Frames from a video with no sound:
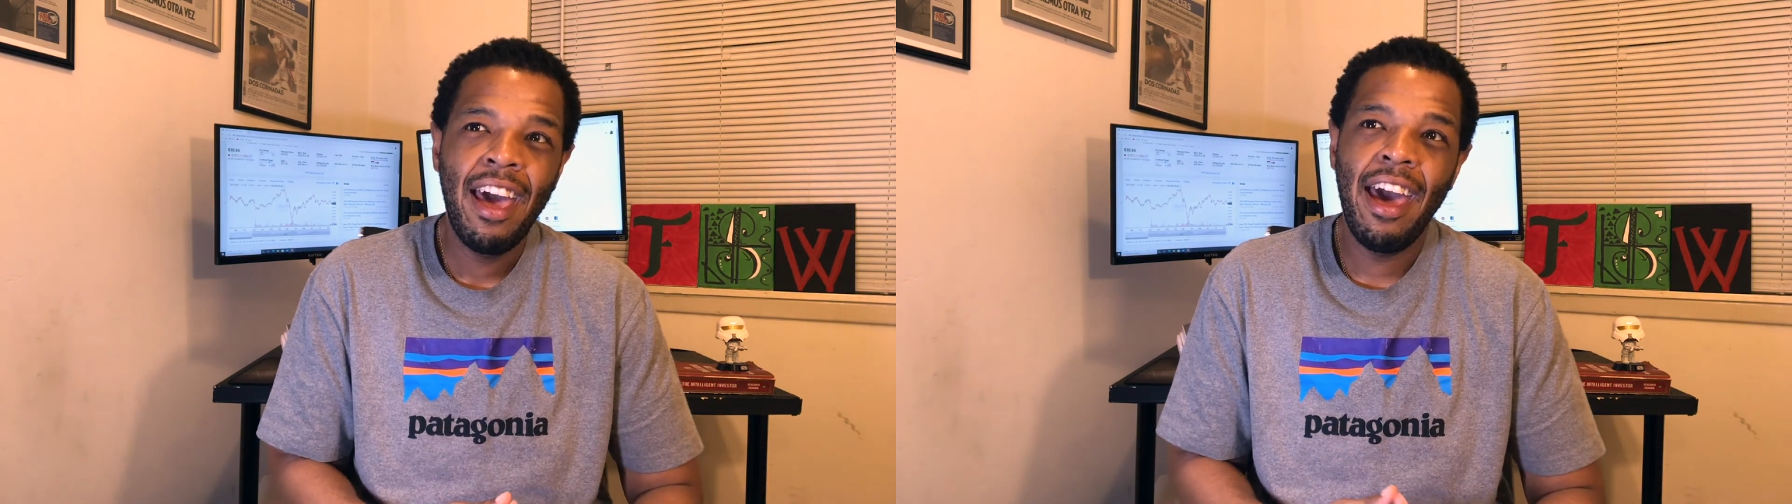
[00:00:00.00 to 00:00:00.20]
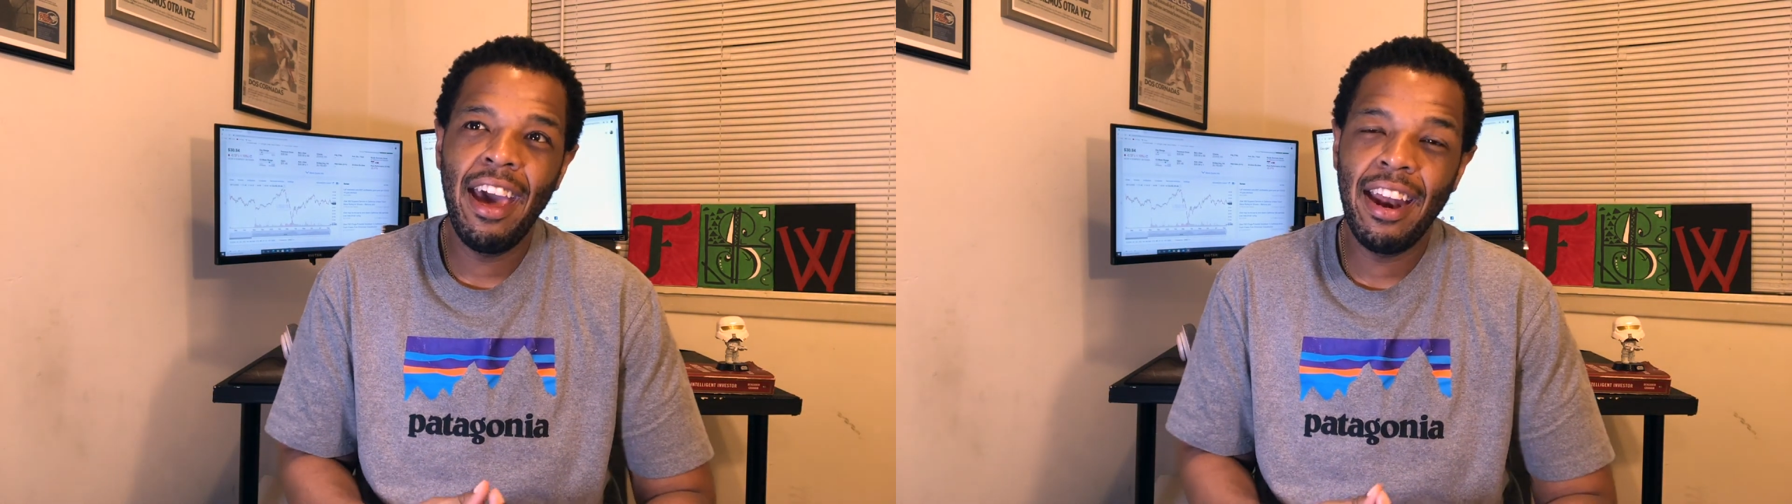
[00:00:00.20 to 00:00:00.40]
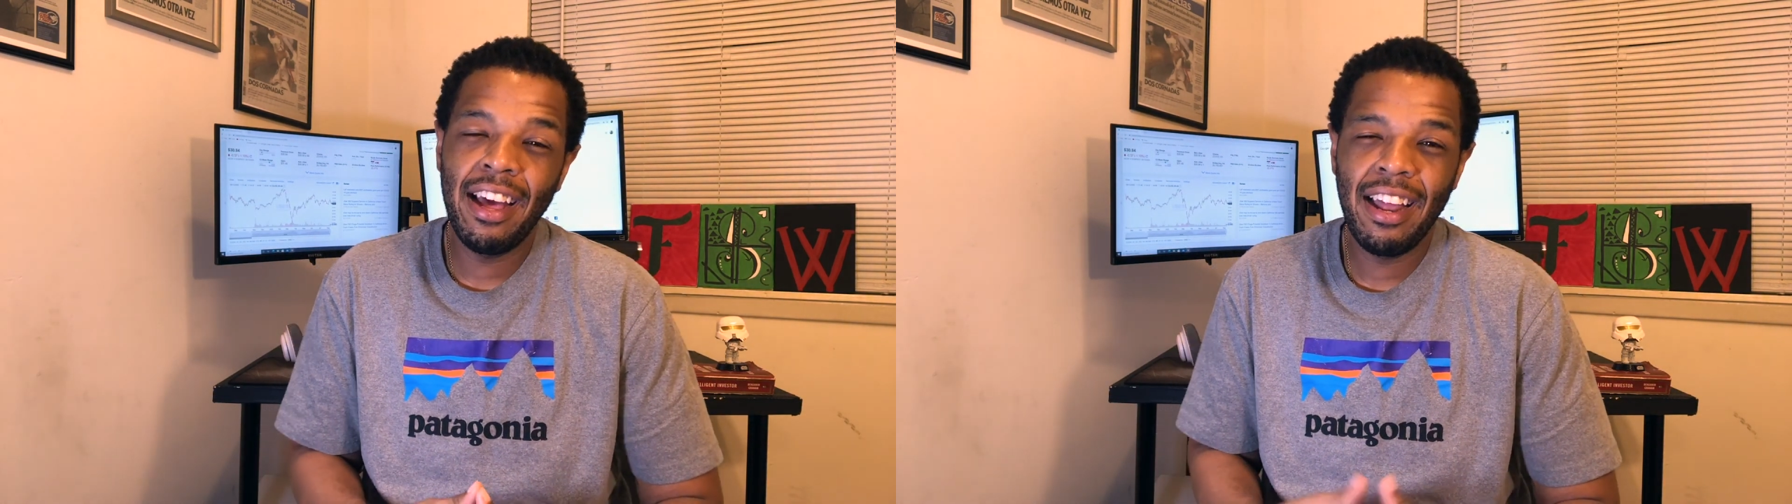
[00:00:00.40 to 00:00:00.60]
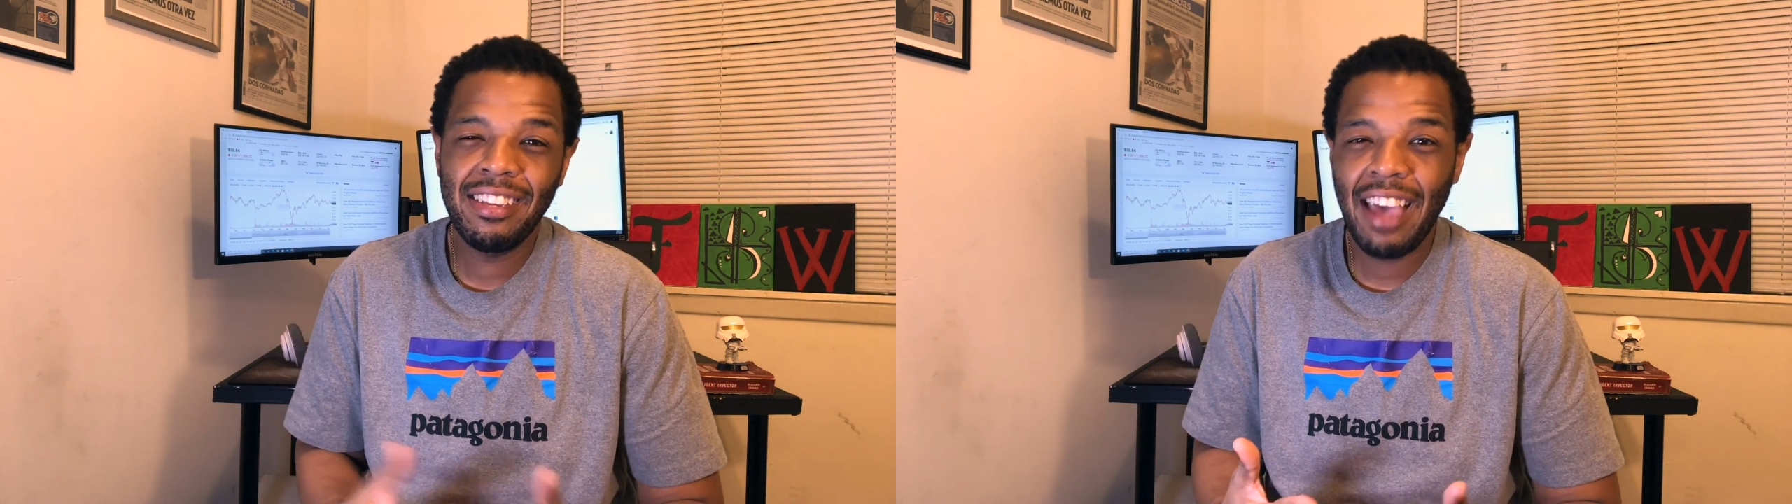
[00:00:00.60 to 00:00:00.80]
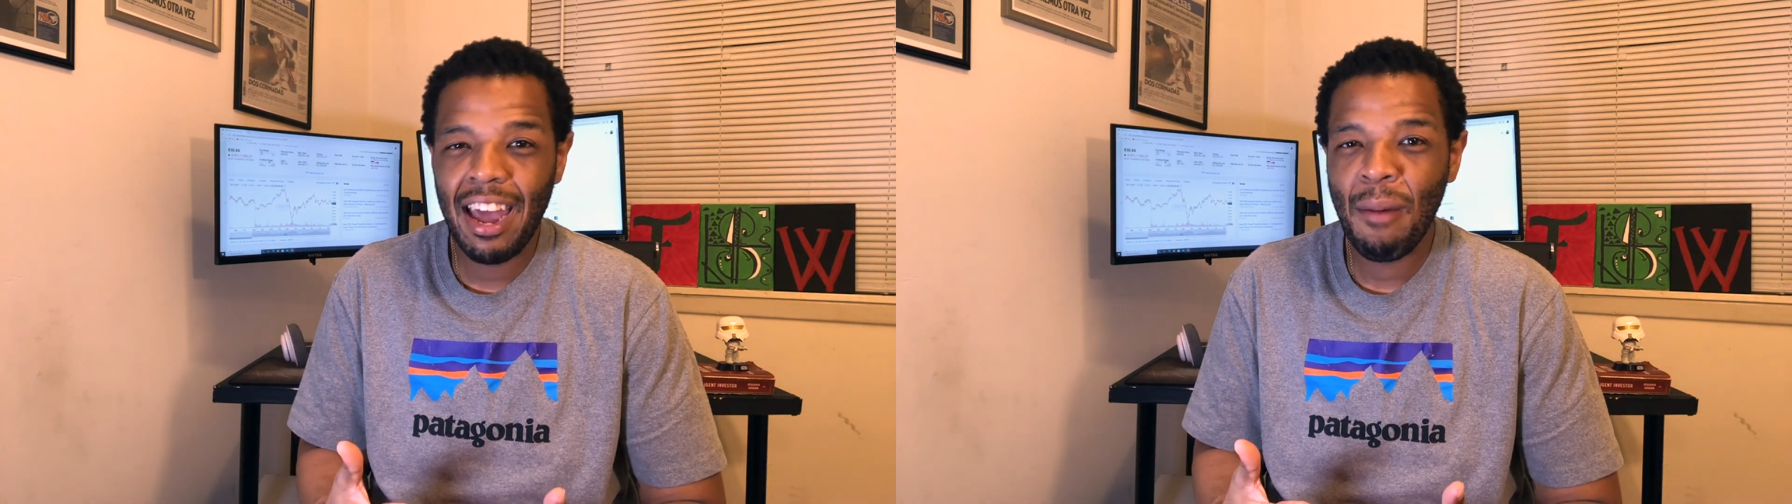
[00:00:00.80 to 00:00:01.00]
And
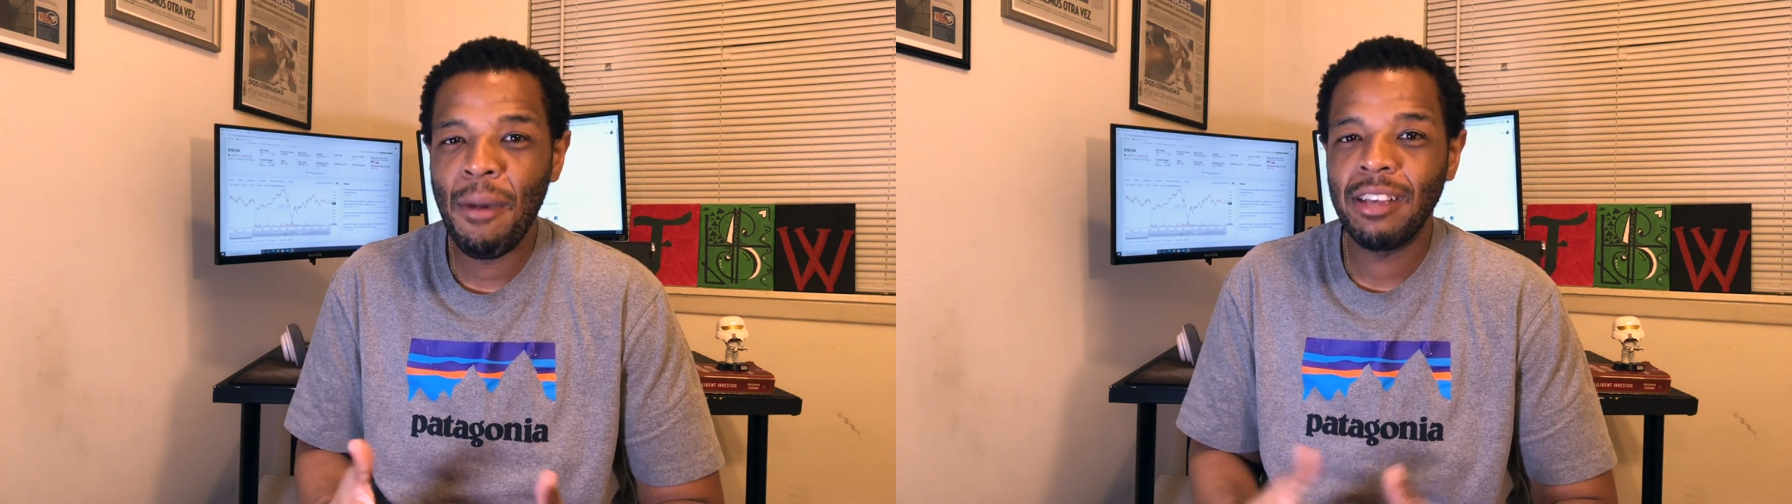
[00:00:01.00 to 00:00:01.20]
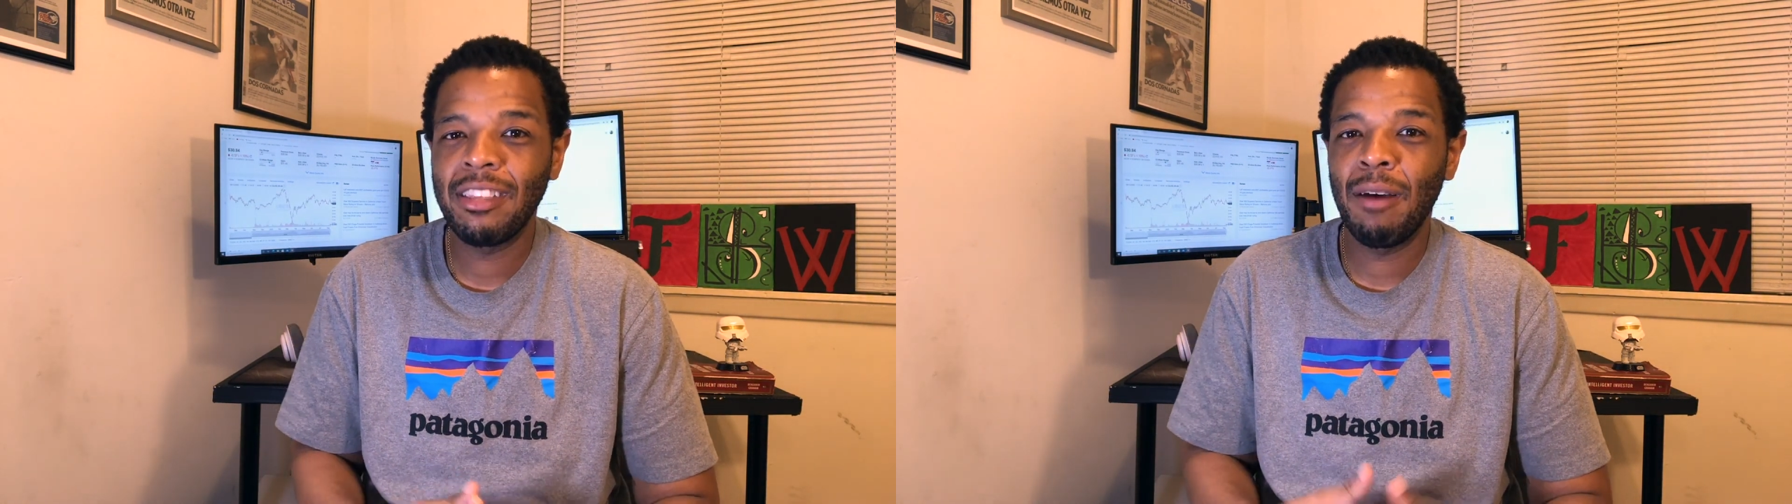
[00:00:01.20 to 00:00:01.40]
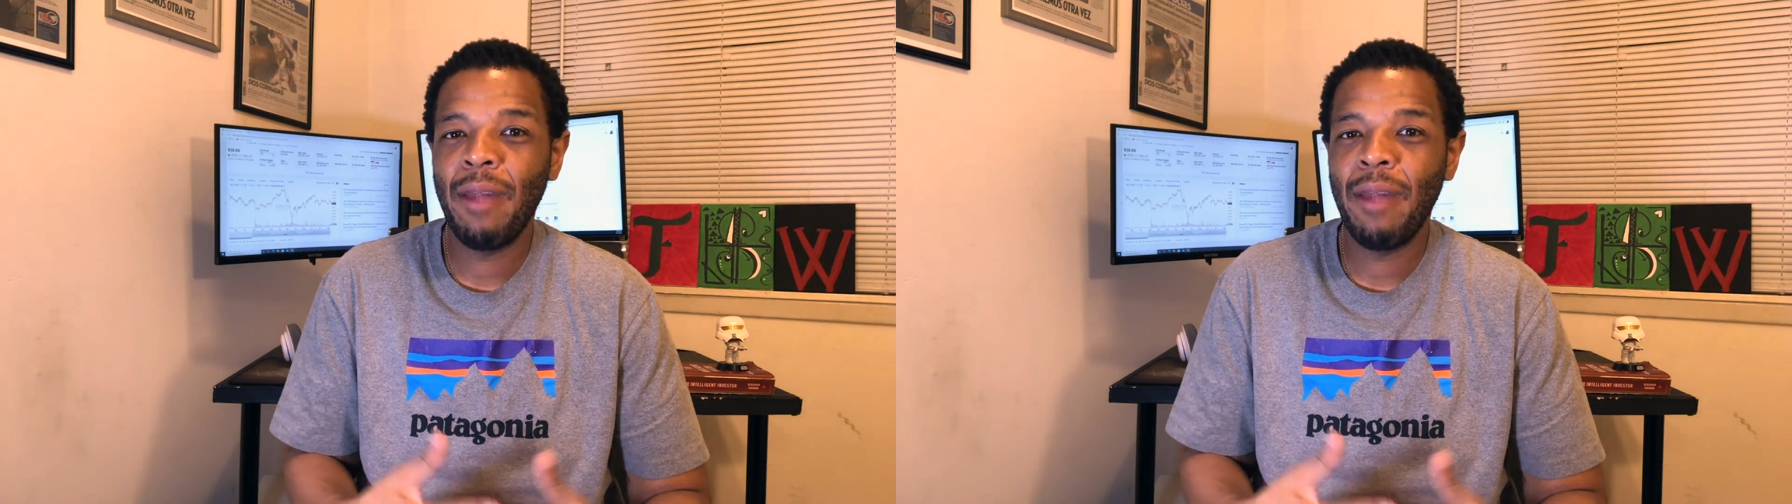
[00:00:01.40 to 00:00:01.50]
that's kind of messed up.